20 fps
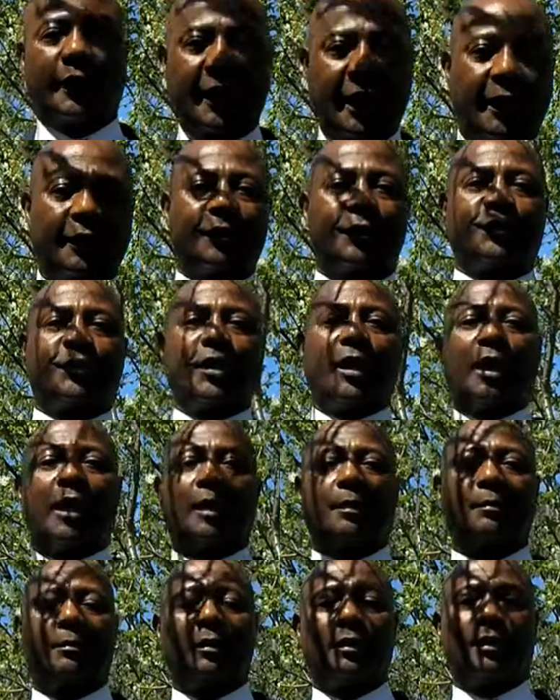got a job.
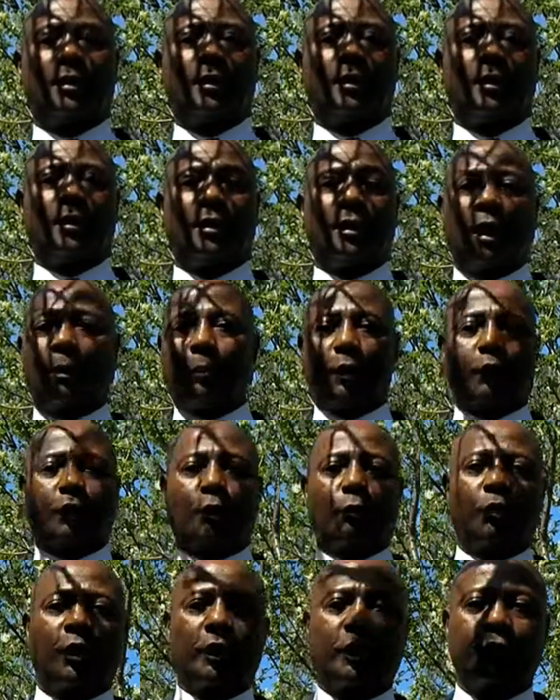I'm a
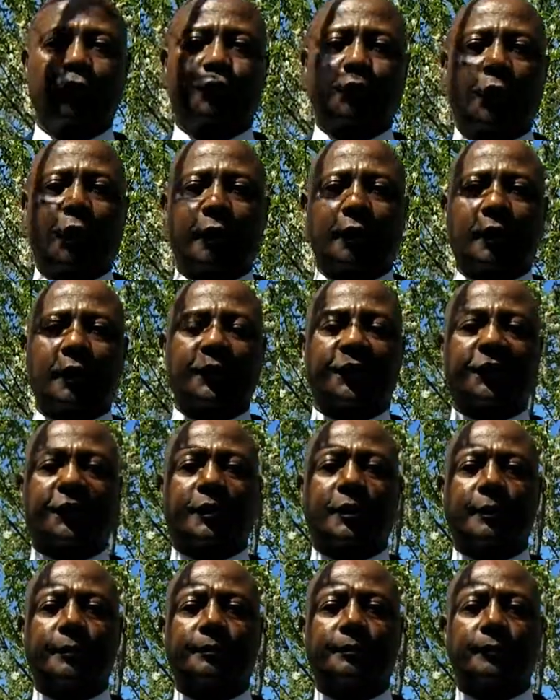guerrilla journalist.
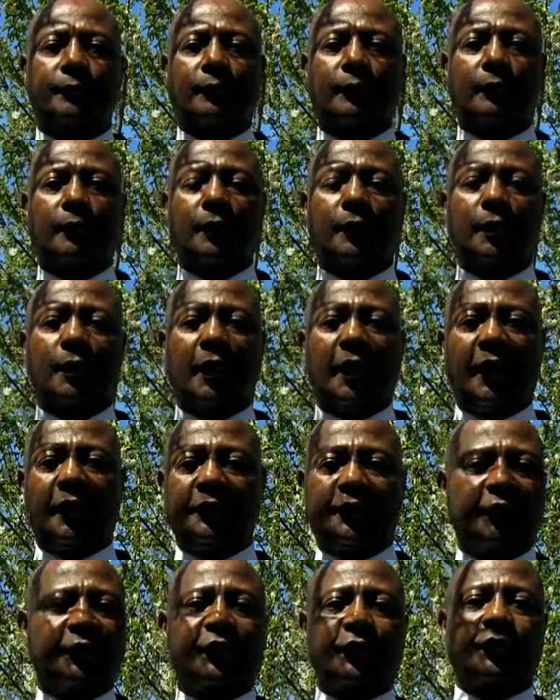
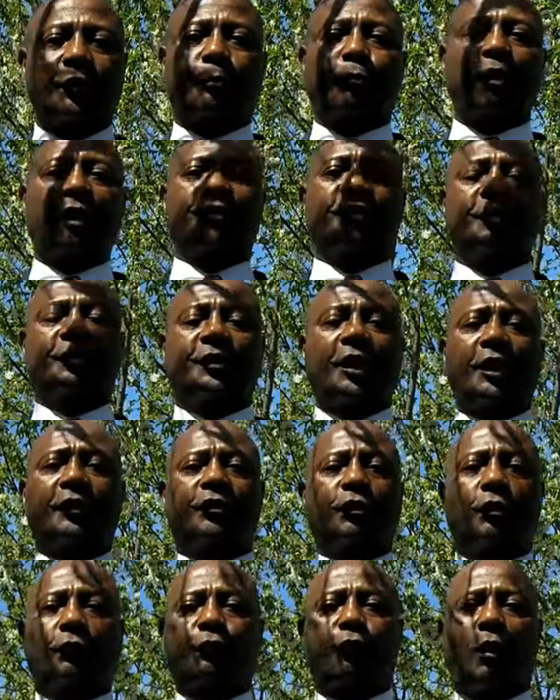And this is a
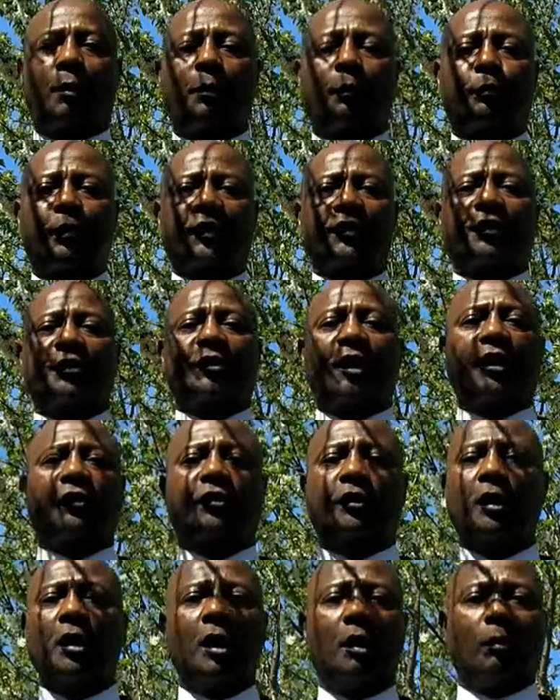presentation, a formal
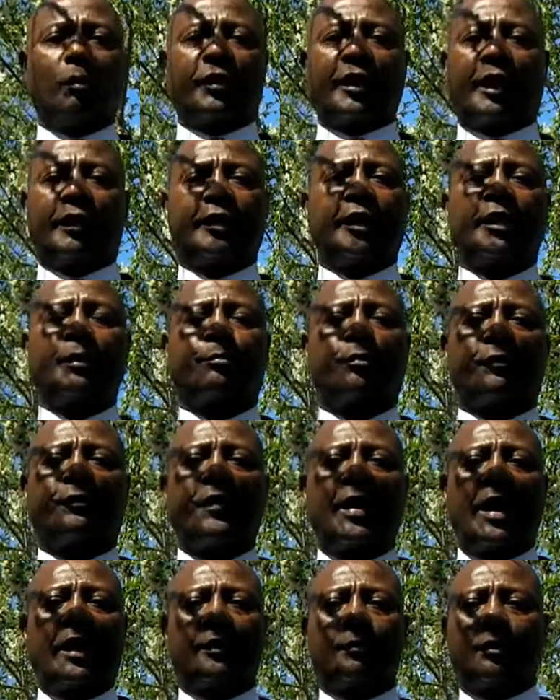presentation, without any
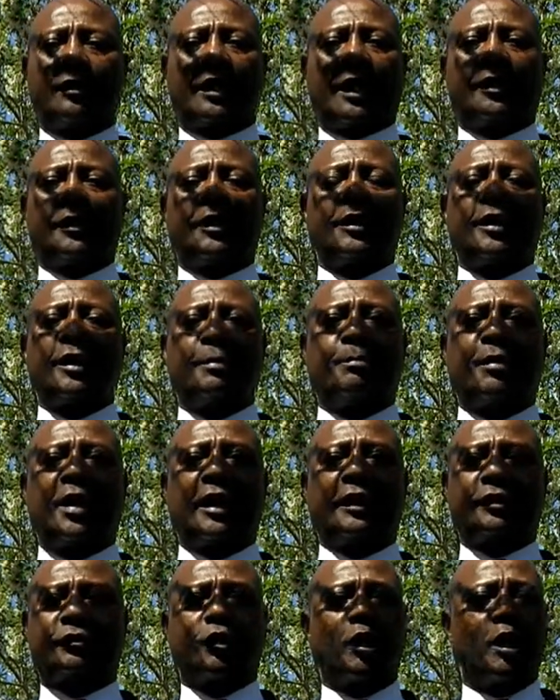profanity, without any
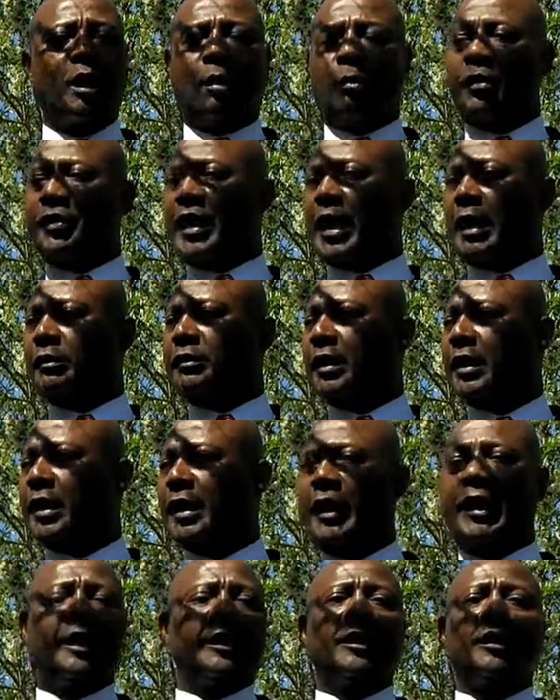ebonics, without
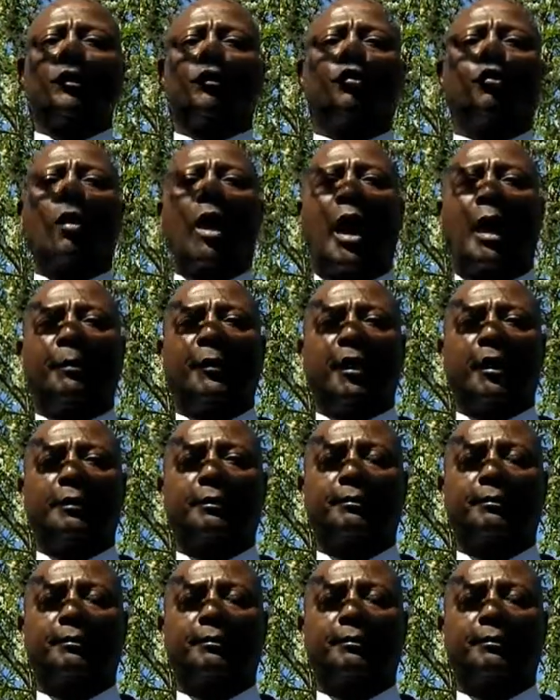any drama.